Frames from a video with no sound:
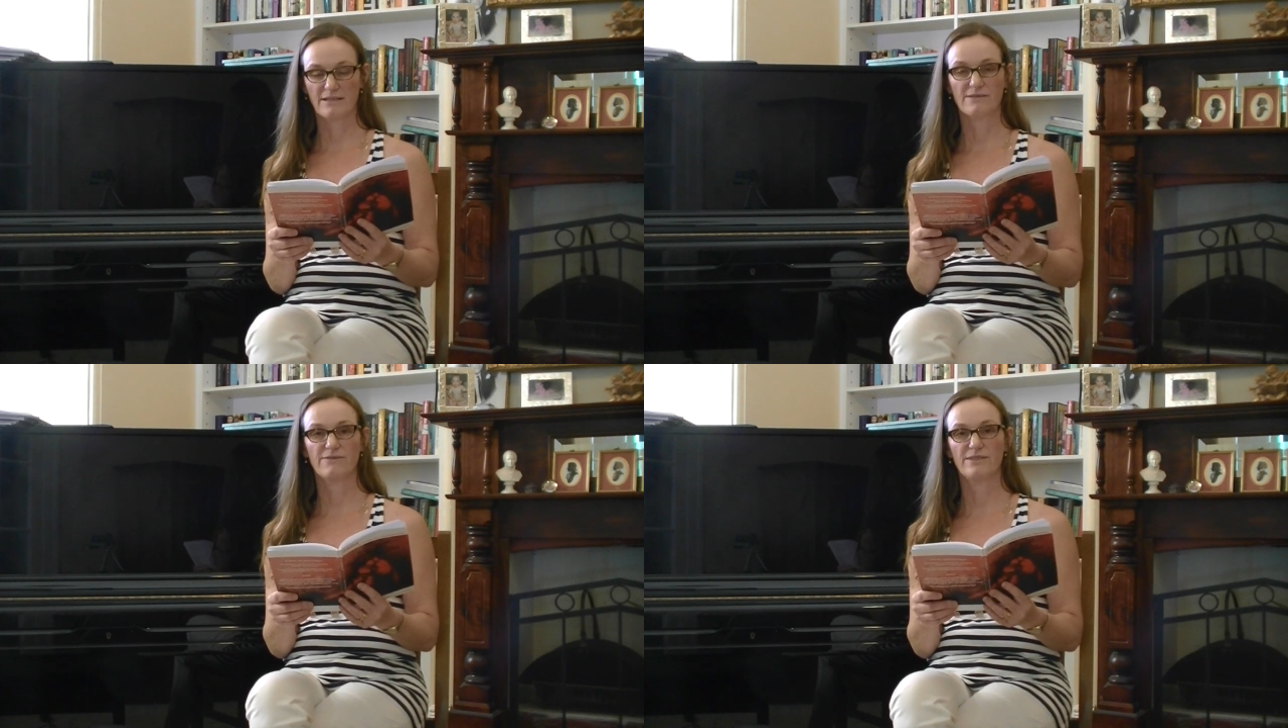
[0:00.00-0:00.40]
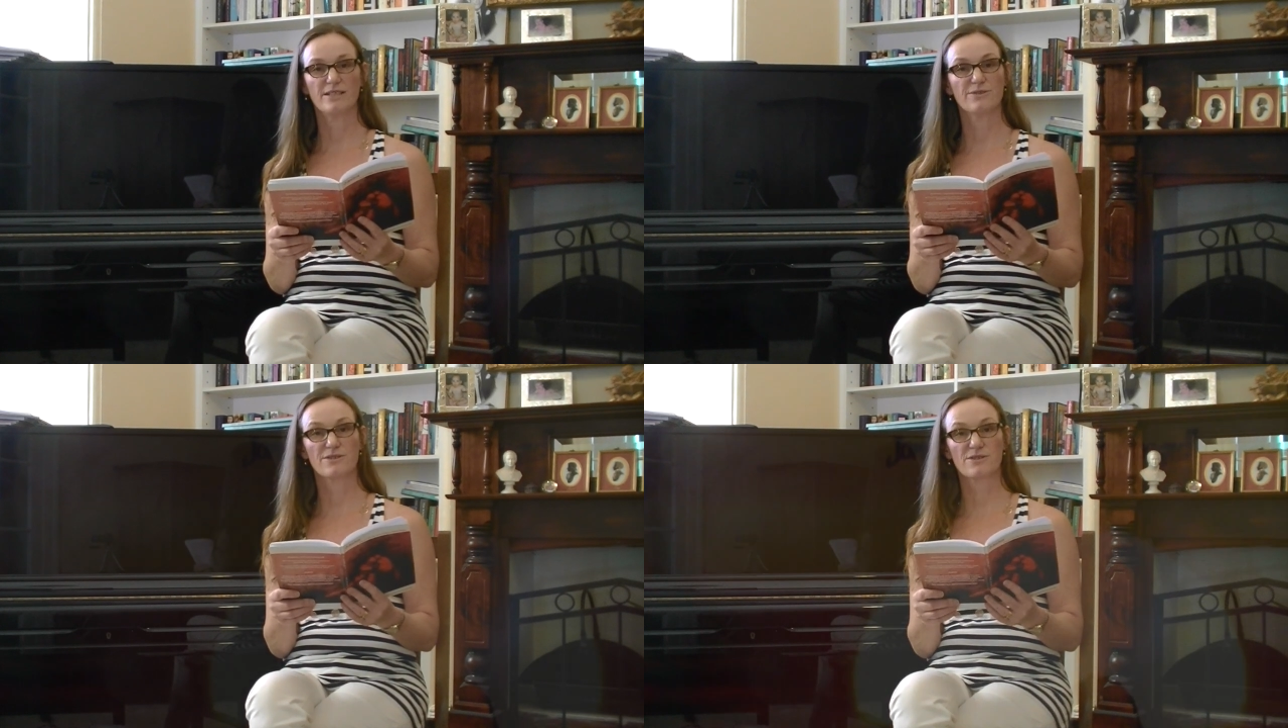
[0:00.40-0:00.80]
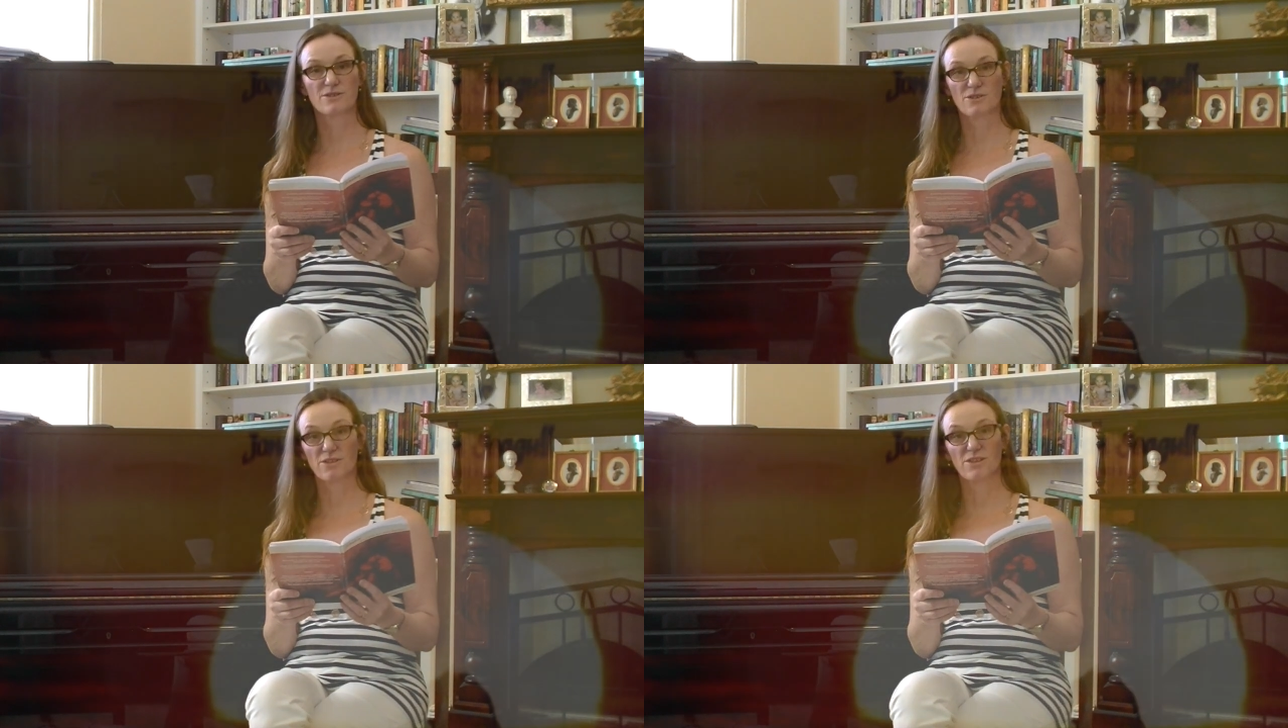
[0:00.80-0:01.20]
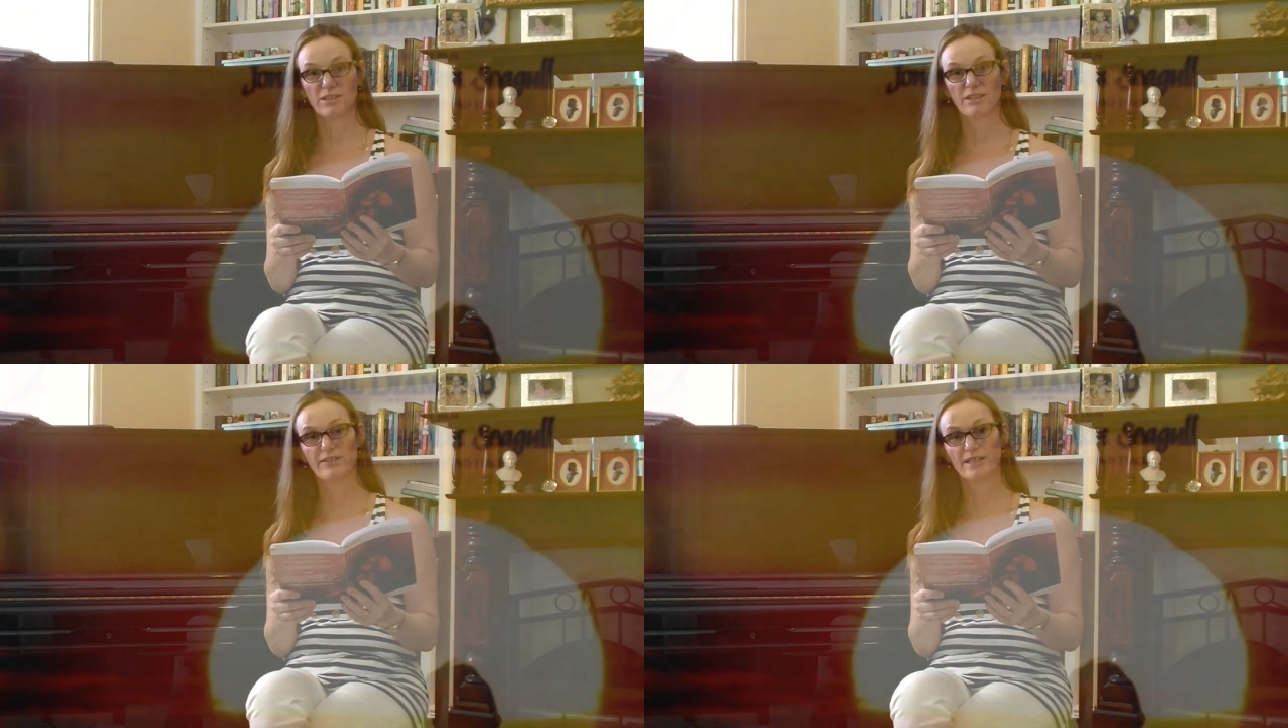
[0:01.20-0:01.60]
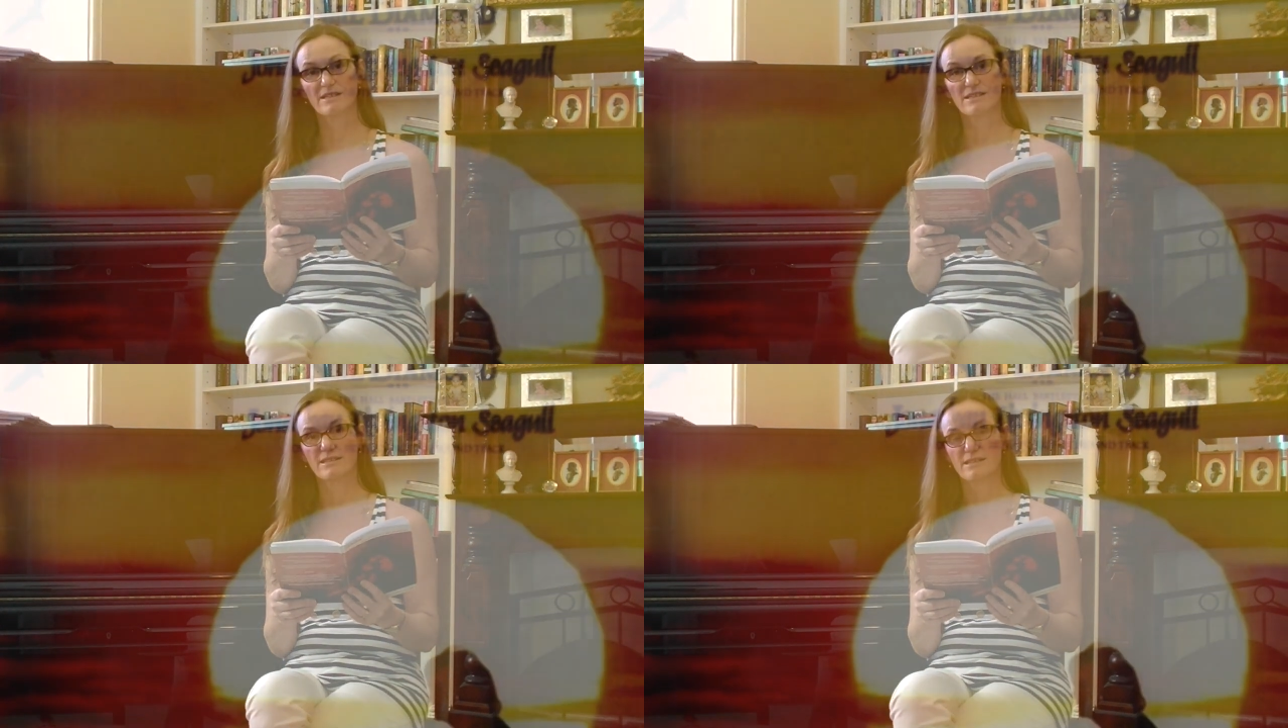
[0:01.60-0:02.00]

of Neil's Jonathan Livingston